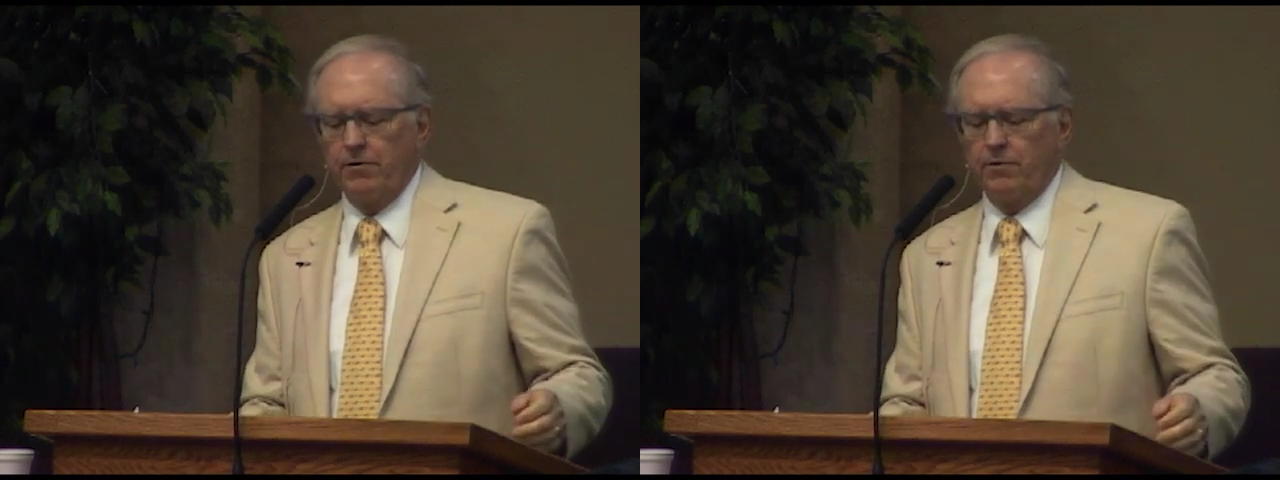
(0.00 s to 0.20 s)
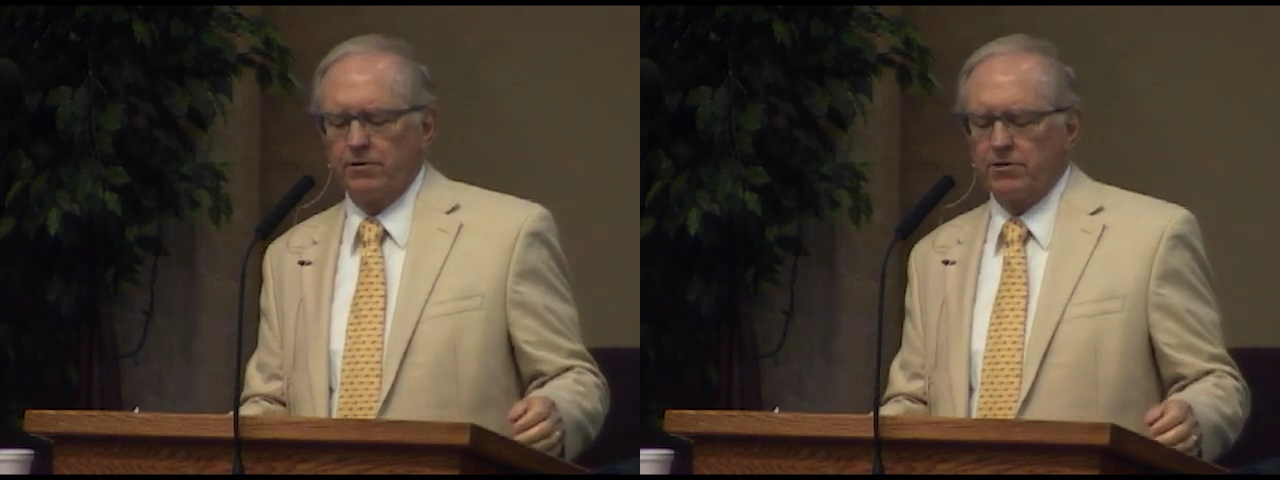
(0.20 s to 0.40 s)

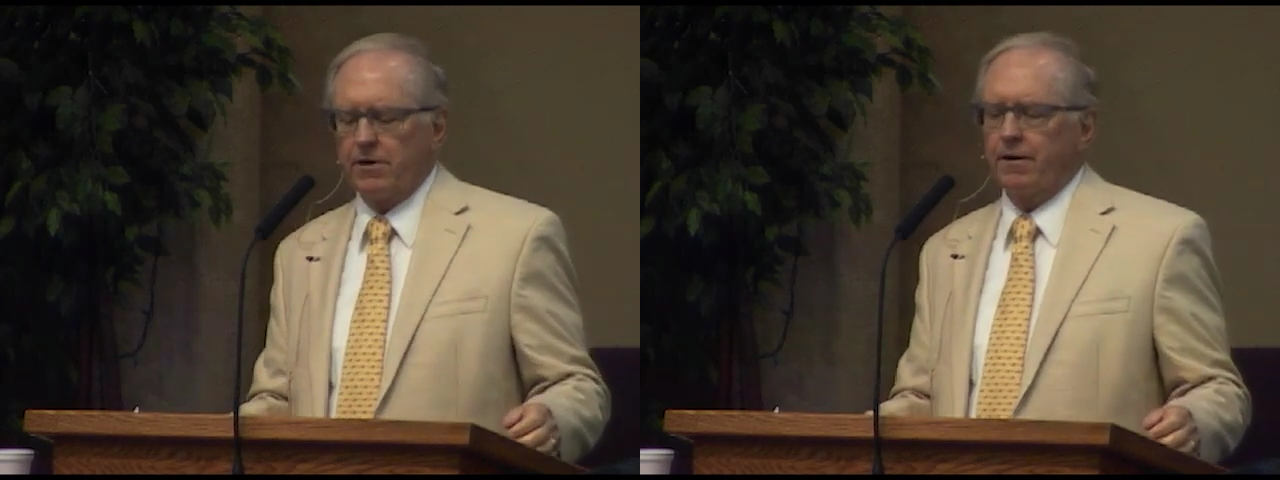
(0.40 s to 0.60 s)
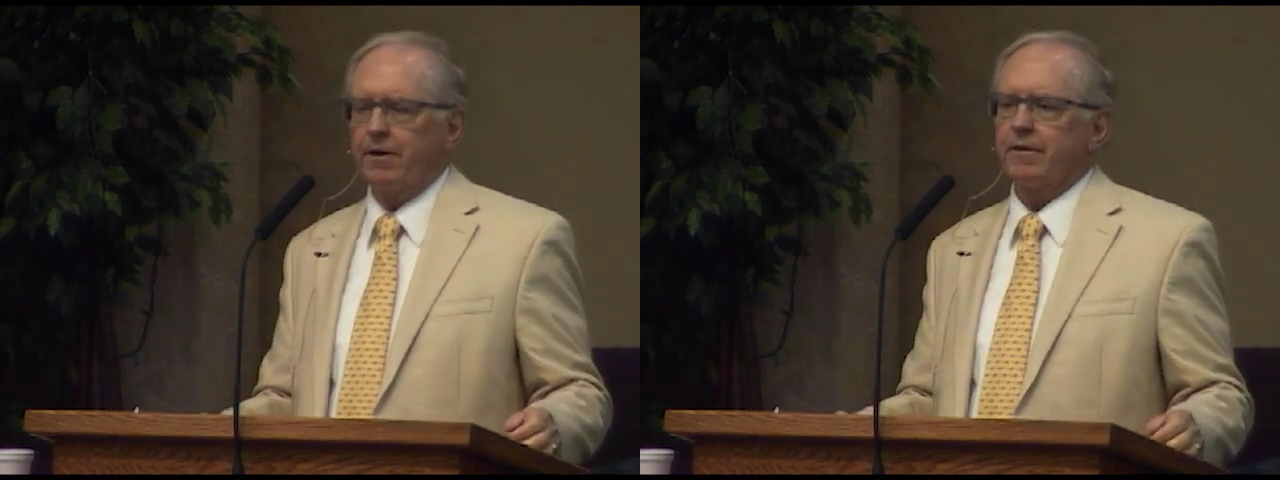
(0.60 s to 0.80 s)
Noah's
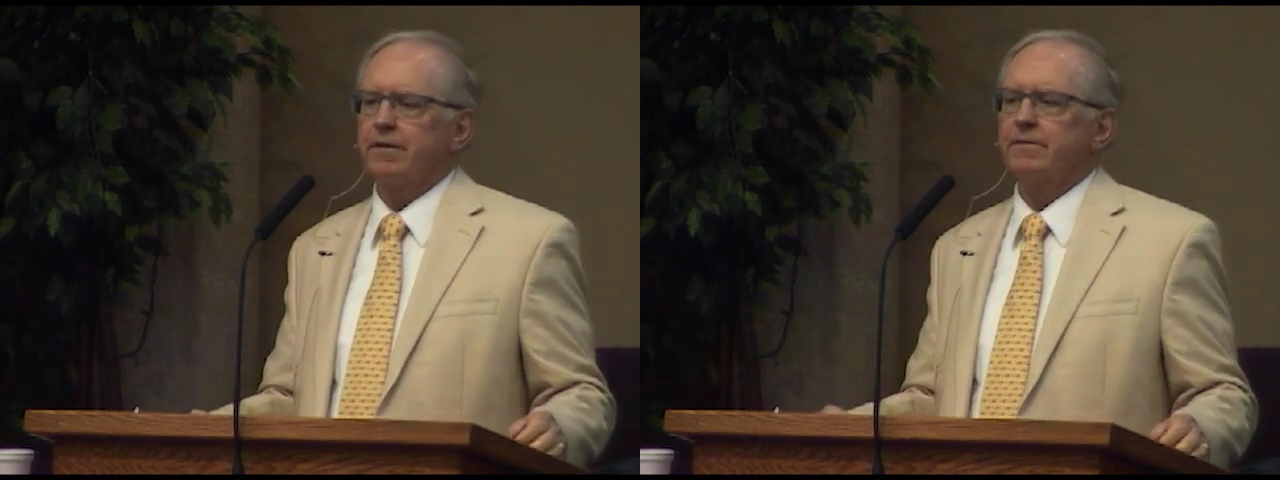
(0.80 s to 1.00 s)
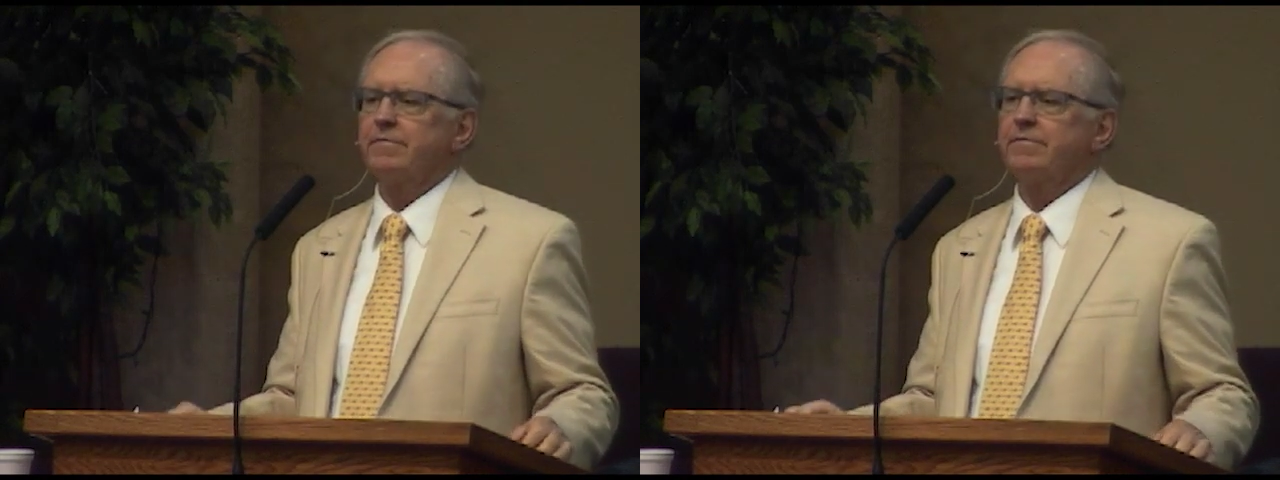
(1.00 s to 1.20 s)
Ark,
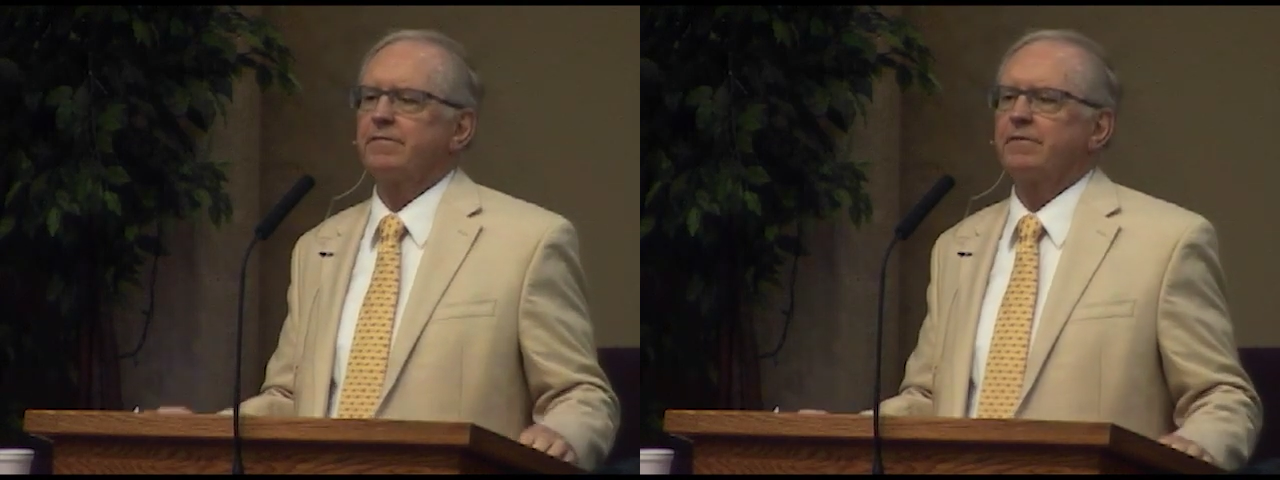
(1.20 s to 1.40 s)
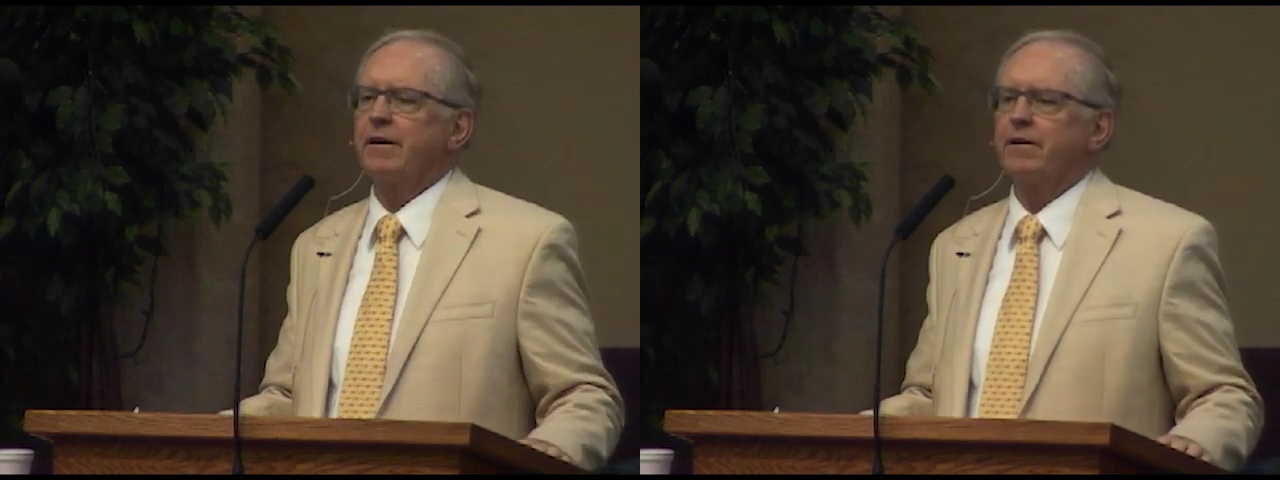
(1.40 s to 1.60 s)

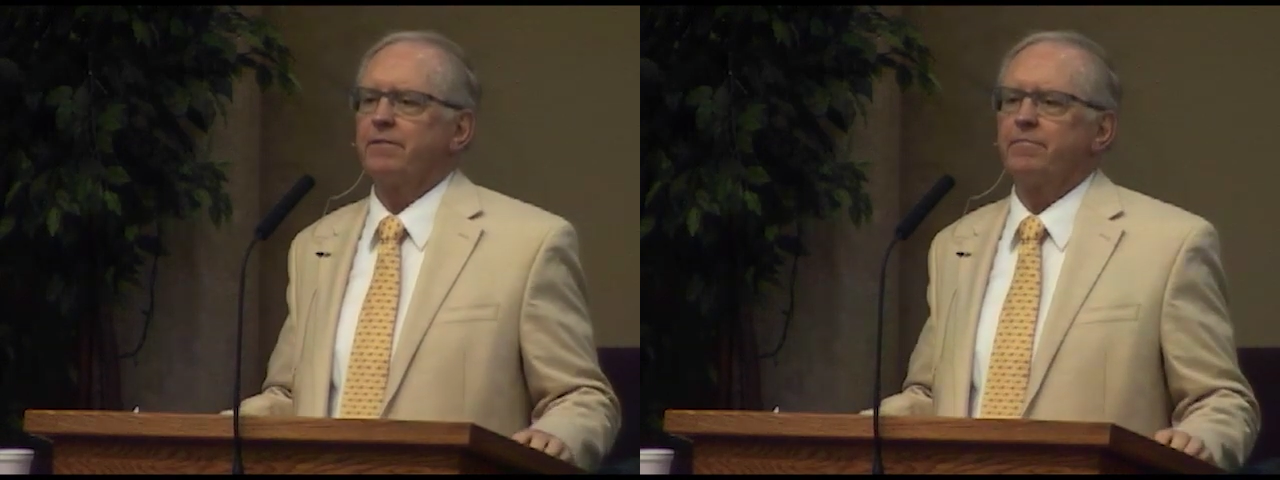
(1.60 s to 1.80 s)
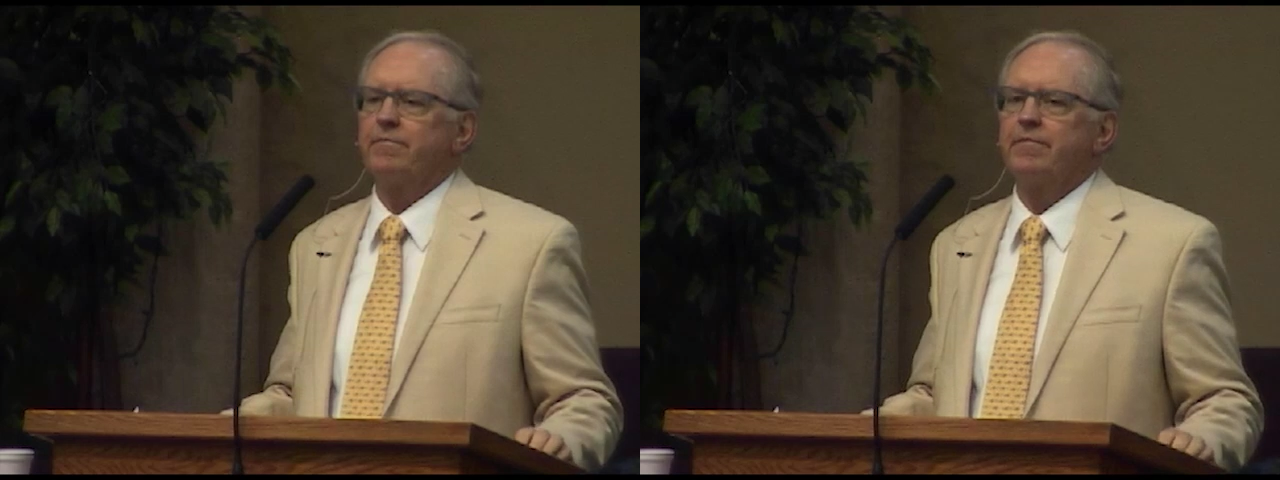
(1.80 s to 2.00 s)
kind
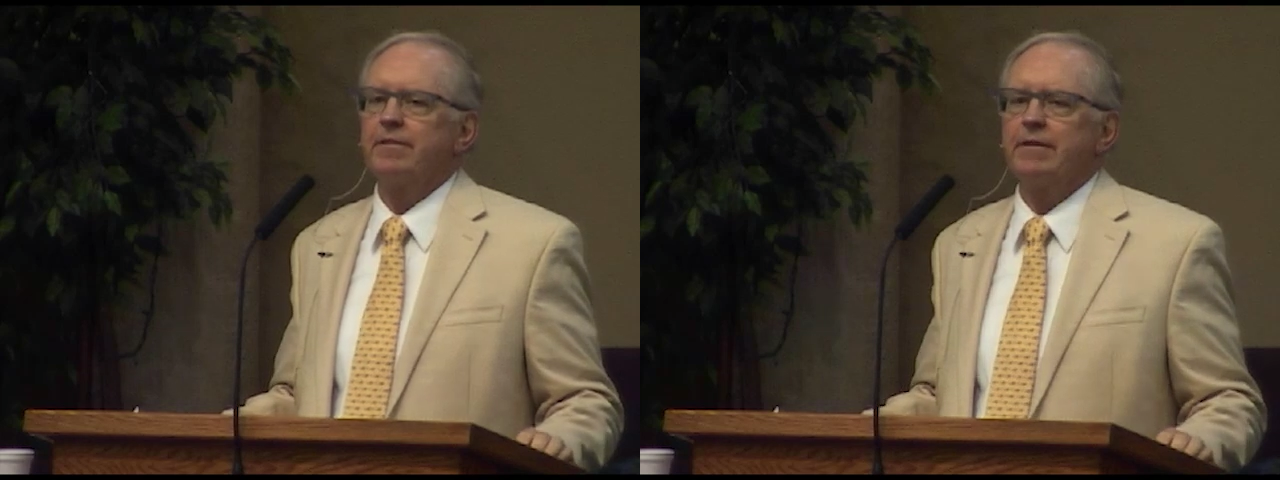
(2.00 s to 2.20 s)
of